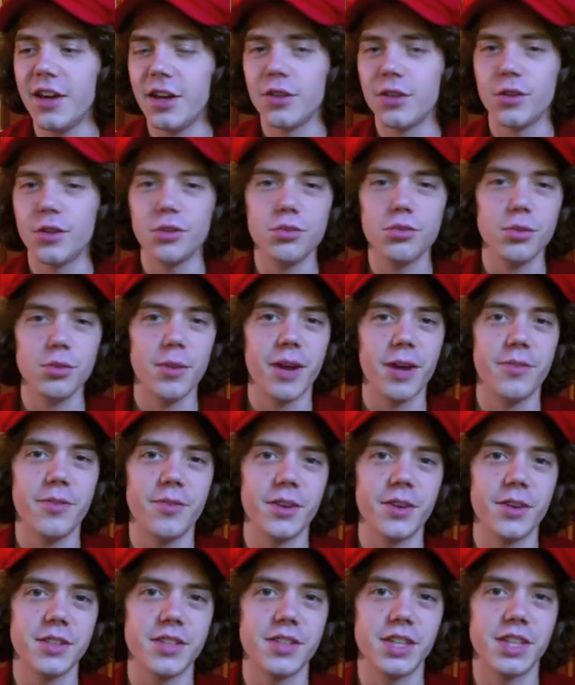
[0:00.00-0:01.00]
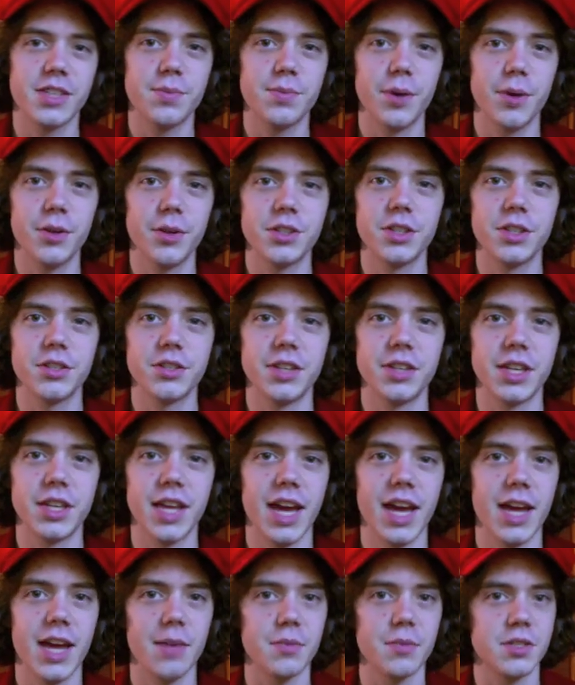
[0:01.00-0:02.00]
Those were my first exposure to
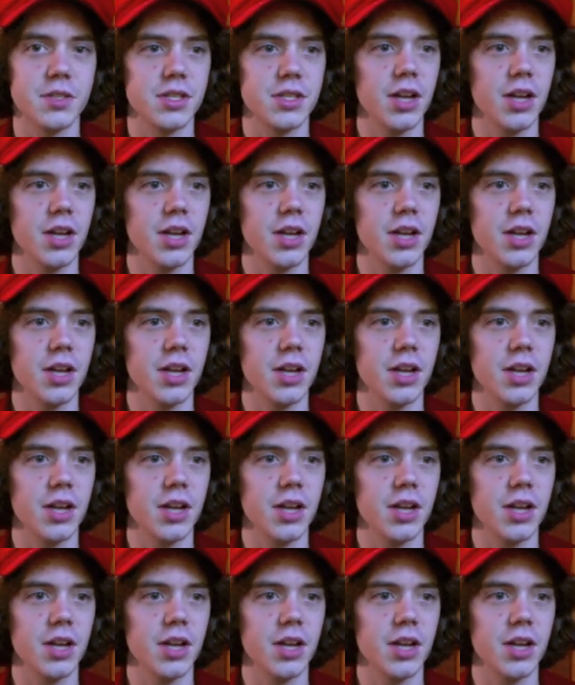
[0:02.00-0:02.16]
games,